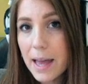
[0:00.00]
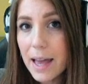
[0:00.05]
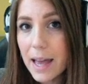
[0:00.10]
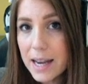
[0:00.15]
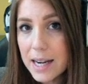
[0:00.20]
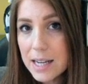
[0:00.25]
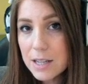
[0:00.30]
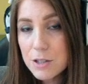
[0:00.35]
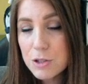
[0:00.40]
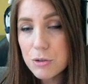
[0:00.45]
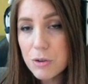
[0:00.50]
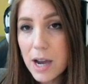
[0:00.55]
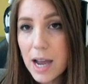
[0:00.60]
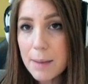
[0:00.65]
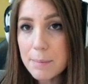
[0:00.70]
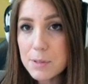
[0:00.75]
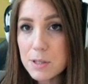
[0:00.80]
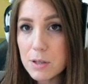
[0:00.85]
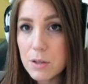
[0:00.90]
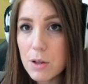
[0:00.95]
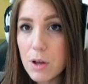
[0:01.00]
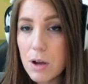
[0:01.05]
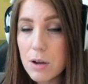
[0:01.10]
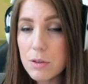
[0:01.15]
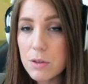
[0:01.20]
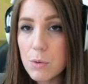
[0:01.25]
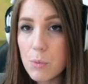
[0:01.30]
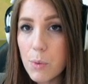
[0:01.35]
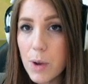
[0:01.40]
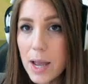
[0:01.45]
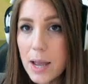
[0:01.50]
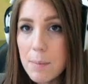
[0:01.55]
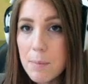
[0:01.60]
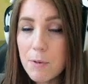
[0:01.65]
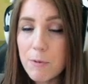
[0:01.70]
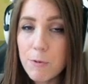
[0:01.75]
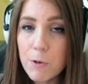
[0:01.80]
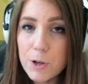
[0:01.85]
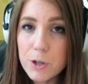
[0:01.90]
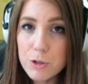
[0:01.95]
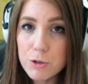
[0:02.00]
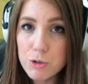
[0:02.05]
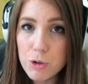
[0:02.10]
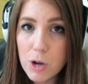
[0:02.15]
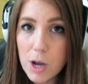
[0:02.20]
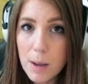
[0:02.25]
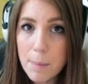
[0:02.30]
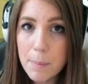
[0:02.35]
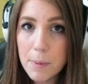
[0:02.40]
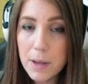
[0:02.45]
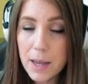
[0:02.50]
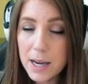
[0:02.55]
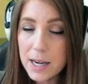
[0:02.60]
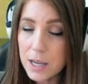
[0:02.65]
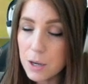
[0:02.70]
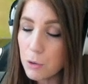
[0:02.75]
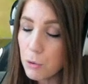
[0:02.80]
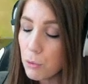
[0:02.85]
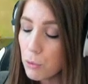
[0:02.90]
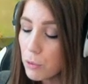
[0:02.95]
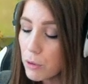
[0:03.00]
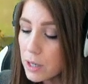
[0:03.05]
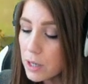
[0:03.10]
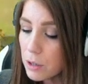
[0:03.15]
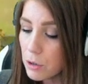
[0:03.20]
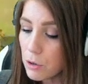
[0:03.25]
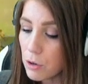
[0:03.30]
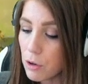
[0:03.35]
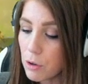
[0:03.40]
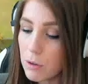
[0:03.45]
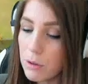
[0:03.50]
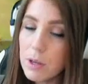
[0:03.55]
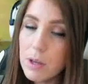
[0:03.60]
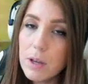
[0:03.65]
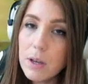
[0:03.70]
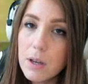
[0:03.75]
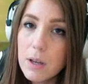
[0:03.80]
any traps along the way before you drop any critical